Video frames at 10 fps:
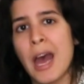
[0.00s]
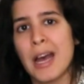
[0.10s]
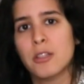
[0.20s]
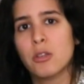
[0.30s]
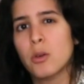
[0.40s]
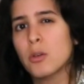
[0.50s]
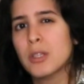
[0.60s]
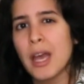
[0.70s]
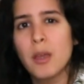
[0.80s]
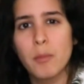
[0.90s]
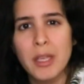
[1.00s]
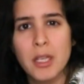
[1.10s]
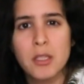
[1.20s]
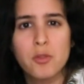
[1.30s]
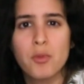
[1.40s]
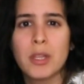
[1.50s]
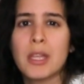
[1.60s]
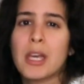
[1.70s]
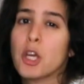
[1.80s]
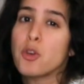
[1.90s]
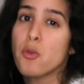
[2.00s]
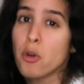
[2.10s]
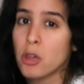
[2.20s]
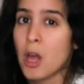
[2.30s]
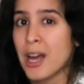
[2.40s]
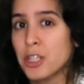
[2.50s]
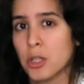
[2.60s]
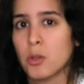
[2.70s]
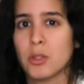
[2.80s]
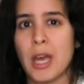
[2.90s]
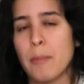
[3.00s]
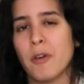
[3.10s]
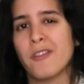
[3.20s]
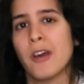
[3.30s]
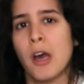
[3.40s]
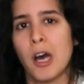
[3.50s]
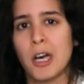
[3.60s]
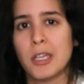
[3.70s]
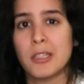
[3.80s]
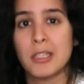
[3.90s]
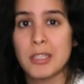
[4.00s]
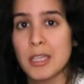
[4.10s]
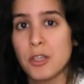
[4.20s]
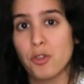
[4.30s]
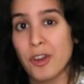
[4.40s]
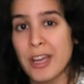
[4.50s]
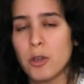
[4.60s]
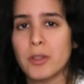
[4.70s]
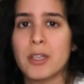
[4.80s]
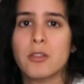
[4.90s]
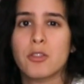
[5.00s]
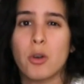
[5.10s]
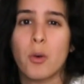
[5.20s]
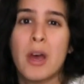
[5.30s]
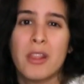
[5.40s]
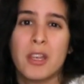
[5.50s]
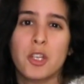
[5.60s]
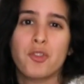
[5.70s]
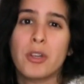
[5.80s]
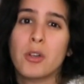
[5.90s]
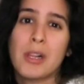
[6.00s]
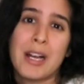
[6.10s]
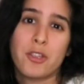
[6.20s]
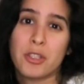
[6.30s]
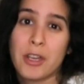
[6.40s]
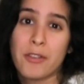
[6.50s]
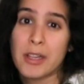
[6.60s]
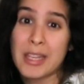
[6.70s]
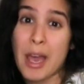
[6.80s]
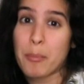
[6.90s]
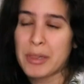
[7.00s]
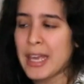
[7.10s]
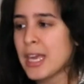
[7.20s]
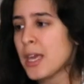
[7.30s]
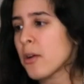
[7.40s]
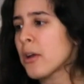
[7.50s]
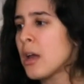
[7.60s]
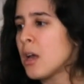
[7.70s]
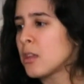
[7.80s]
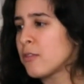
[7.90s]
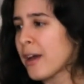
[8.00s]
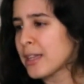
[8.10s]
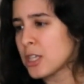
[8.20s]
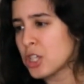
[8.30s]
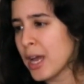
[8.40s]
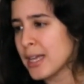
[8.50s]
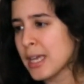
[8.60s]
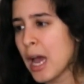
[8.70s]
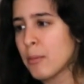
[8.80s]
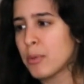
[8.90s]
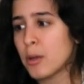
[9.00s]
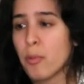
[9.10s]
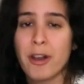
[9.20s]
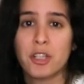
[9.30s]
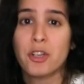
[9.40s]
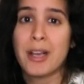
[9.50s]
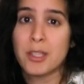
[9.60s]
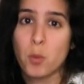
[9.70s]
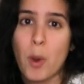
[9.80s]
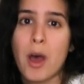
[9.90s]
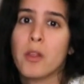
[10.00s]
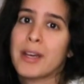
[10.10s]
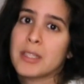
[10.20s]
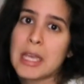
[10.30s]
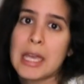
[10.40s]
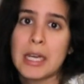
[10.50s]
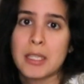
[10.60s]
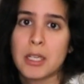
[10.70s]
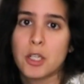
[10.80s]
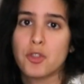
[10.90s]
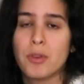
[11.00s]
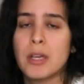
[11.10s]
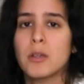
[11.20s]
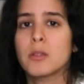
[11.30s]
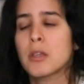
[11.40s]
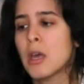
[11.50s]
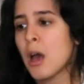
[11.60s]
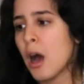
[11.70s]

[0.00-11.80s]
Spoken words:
And so diabetes is really like a neurological type of disease or illness. So the adrenal glands are definitely at play here. The fact that she has high blood pressure as well, that's kidneys and adrenals.